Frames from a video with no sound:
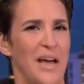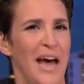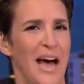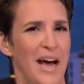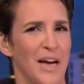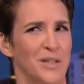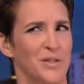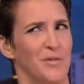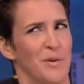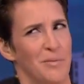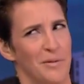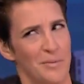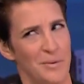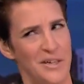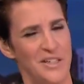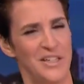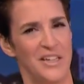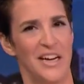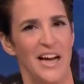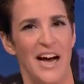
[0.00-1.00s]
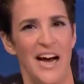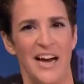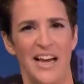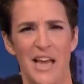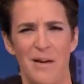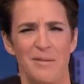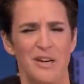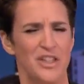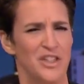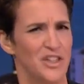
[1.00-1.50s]
cash from the Russian guy
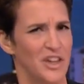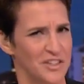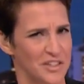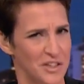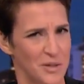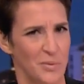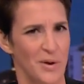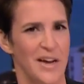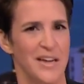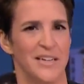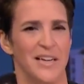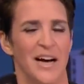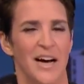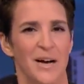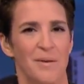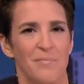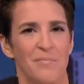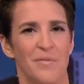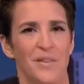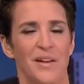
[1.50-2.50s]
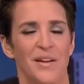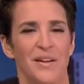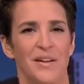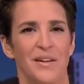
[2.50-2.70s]
came at just the right time